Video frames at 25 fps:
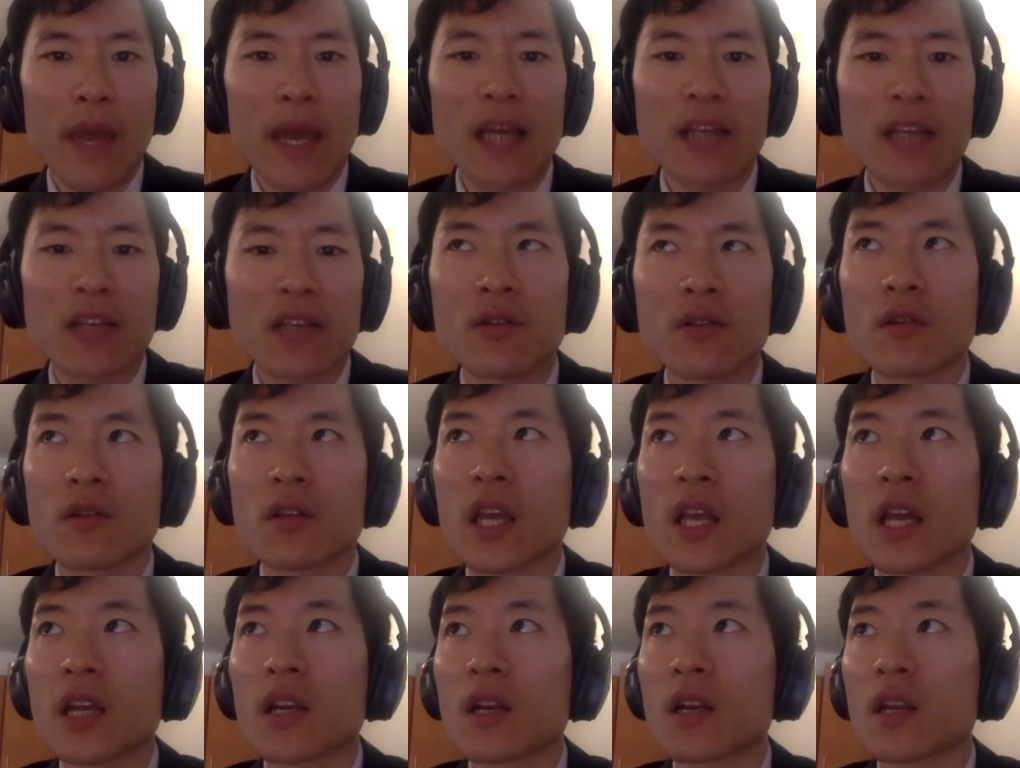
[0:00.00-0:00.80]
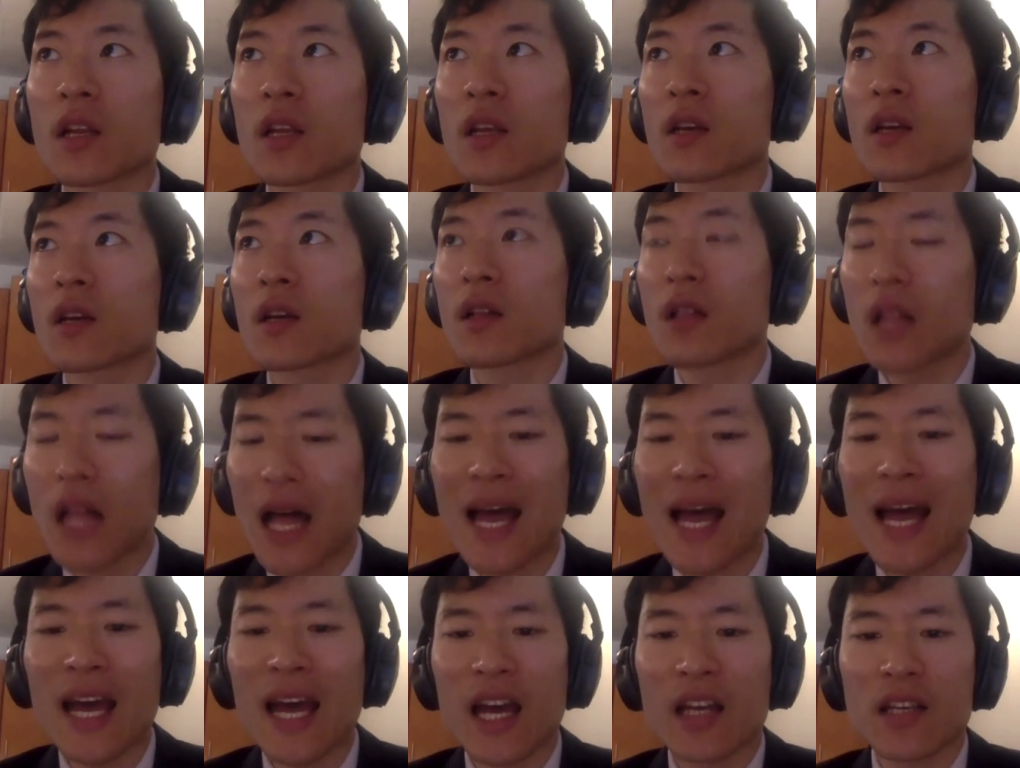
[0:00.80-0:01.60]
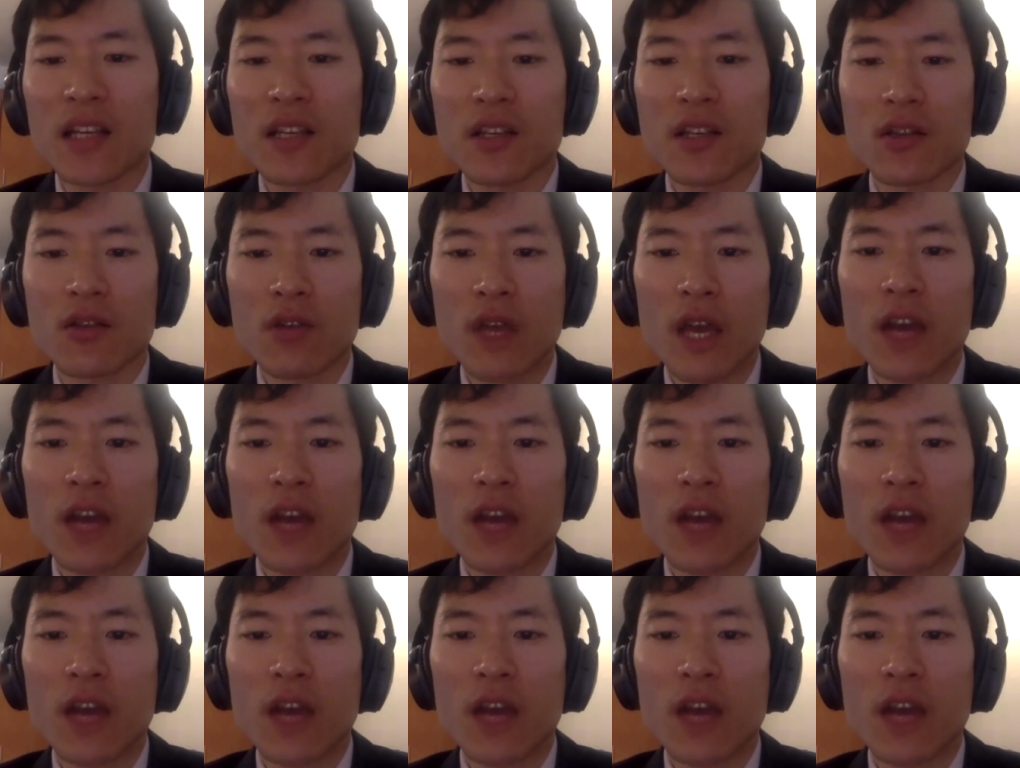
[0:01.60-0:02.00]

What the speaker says: Based on the Kennedy class,